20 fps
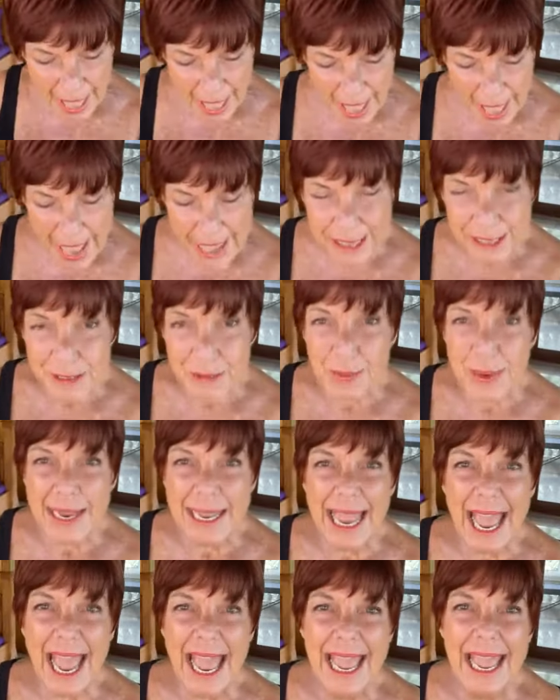as
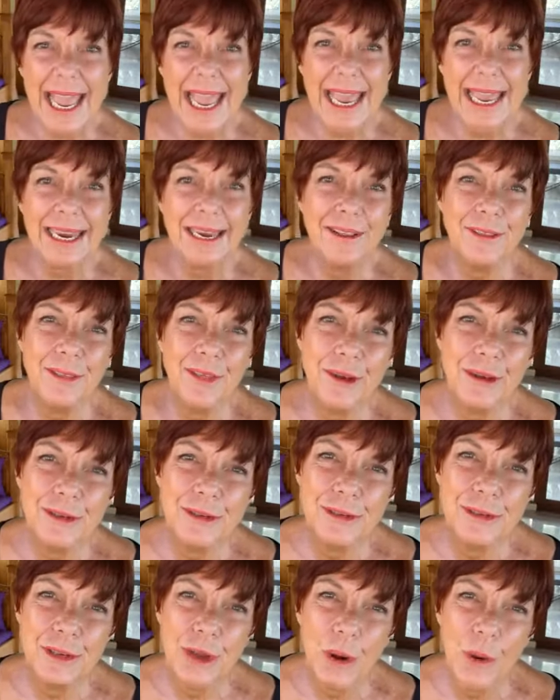we add
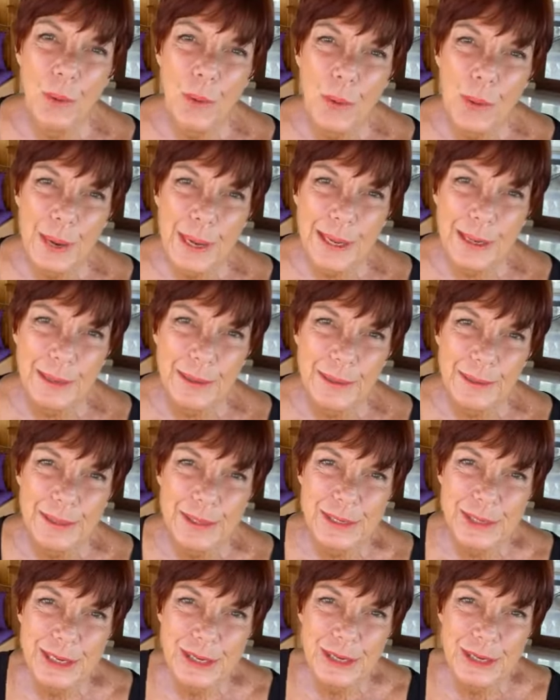those
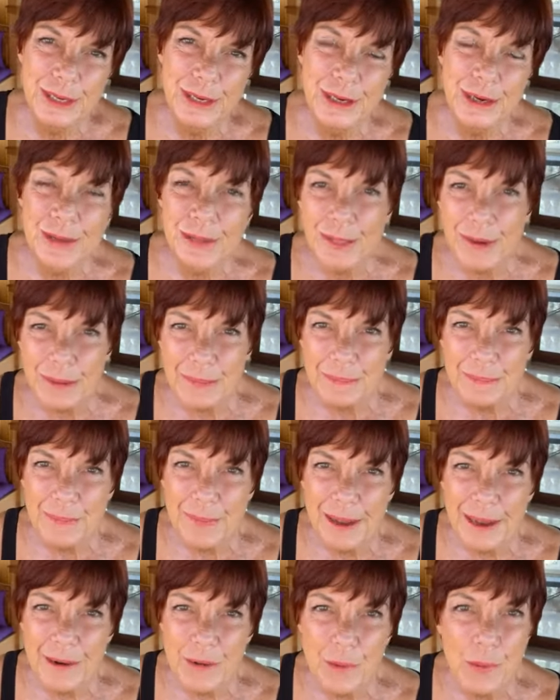oils to them,
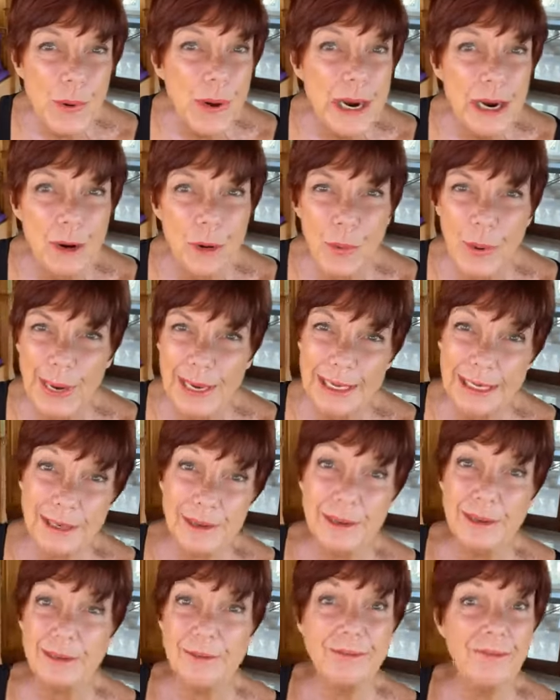we're going
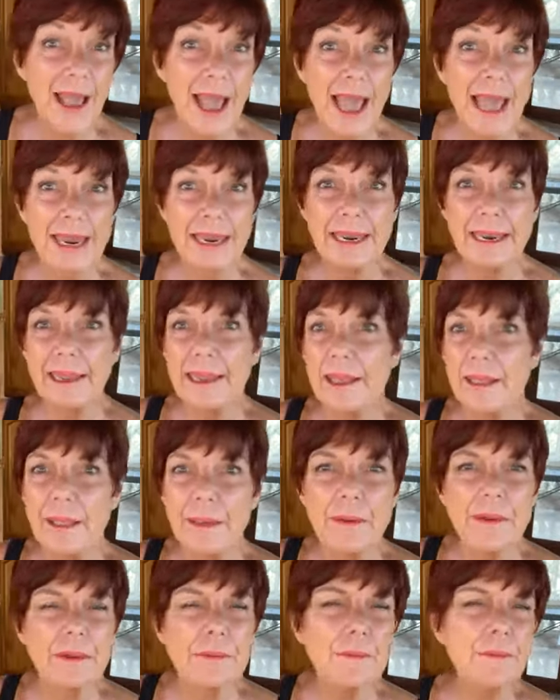to find
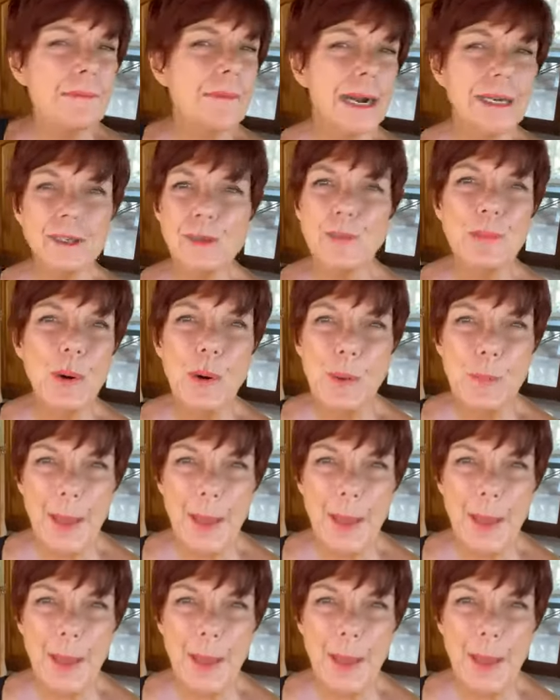much more